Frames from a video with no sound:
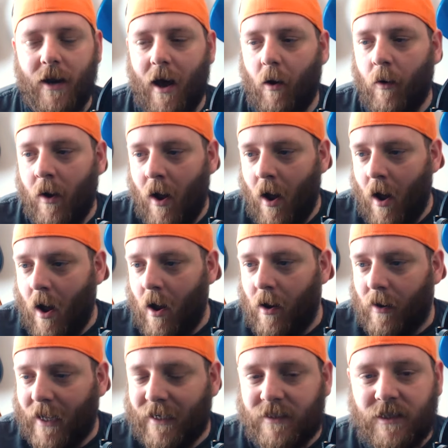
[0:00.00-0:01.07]
Now,
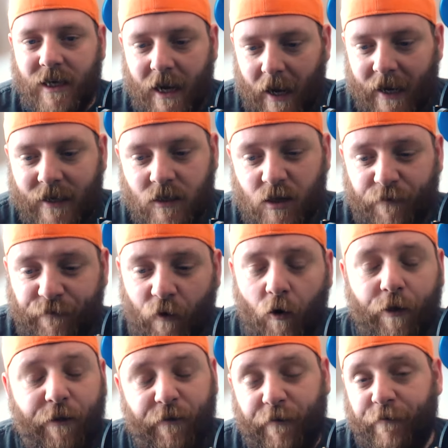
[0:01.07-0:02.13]
like I say, it is the
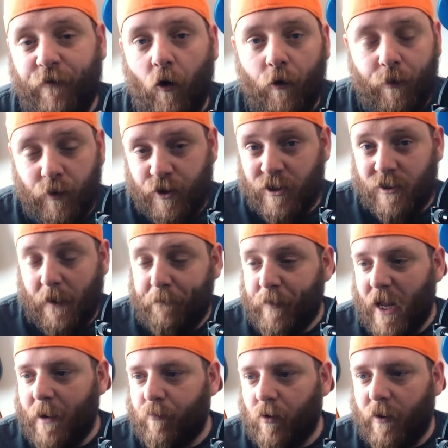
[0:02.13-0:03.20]
4th of the 4th, which is
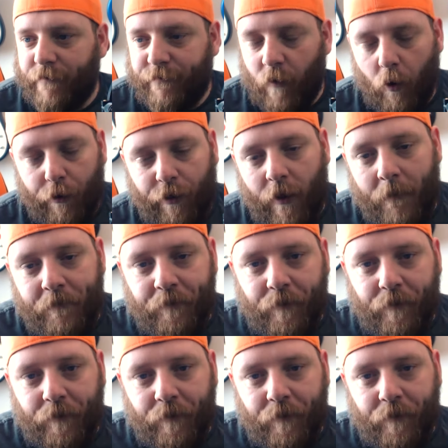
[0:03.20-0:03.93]
April the 4th.